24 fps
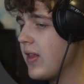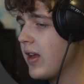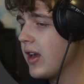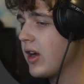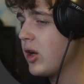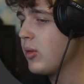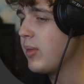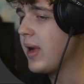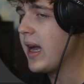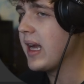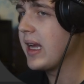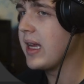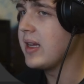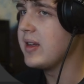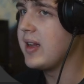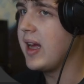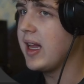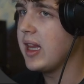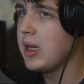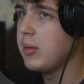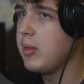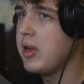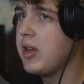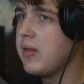and then go back into
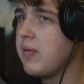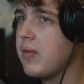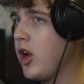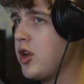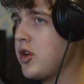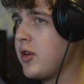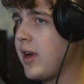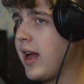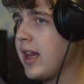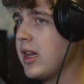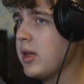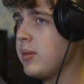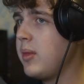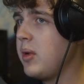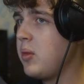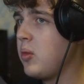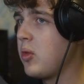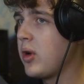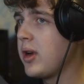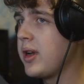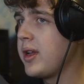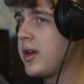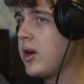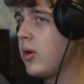element. Under element,
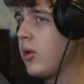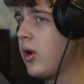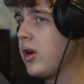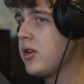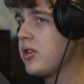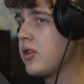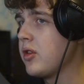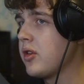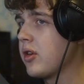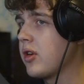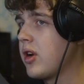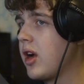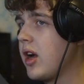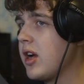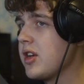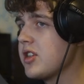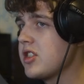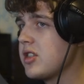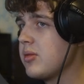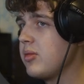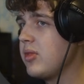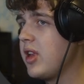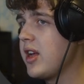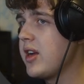we're going to go under
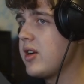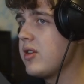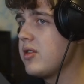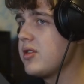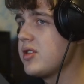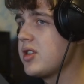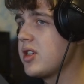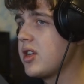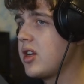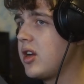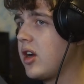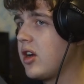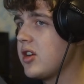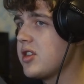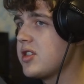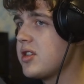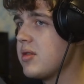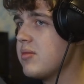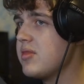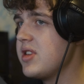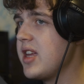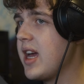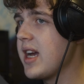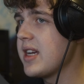custom layers,
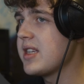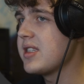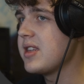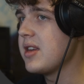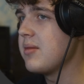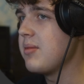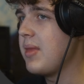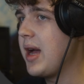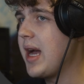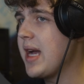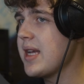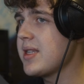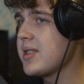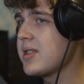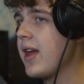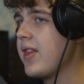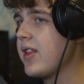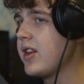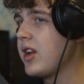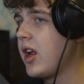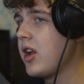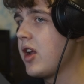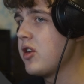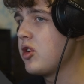custom text and math. And
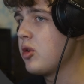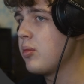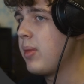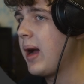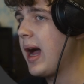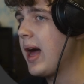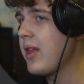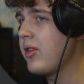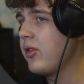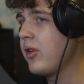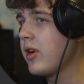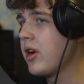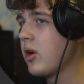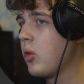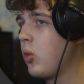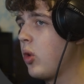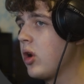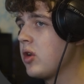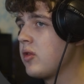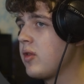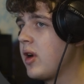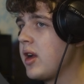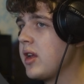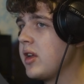then under path layer
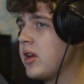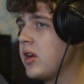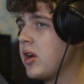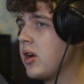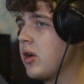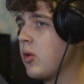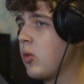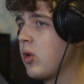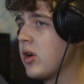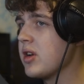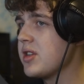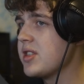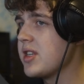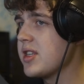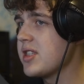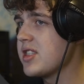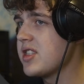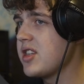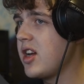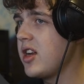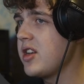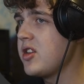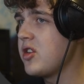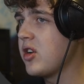one right here where it says
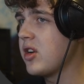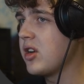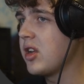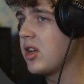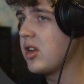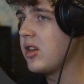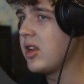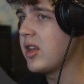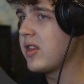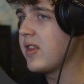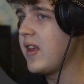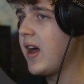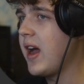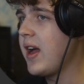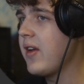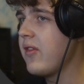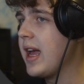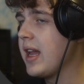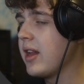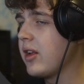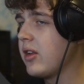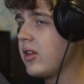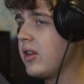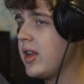none, you're going to click that
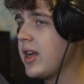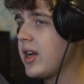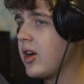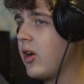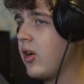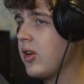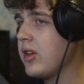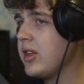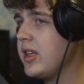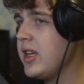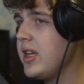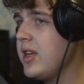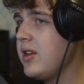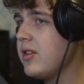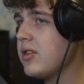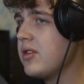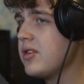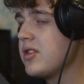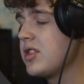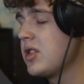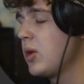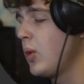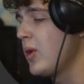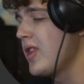and click on Yeat.
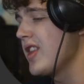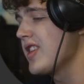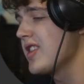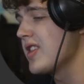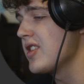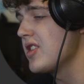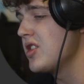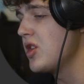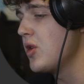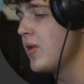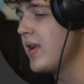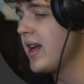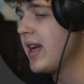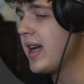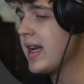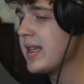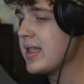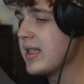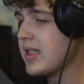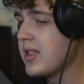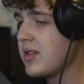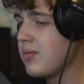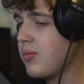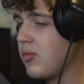So what this is doing is
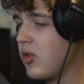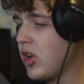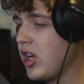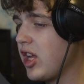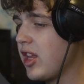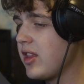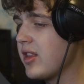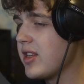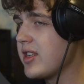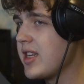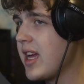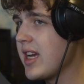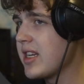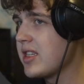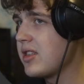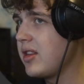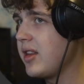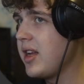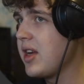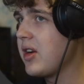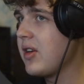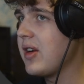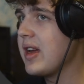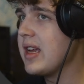it's bringing the text
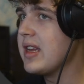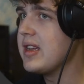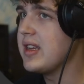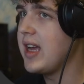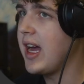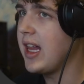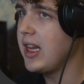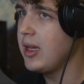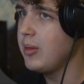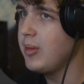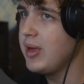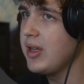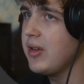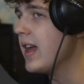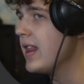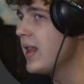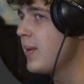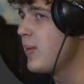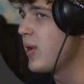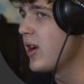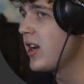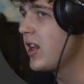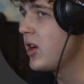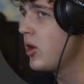layer into element. And then
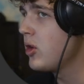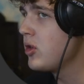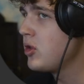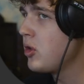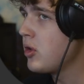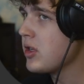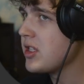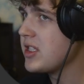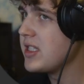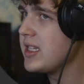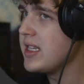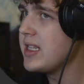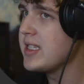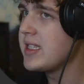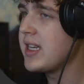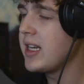we're going to go into our scene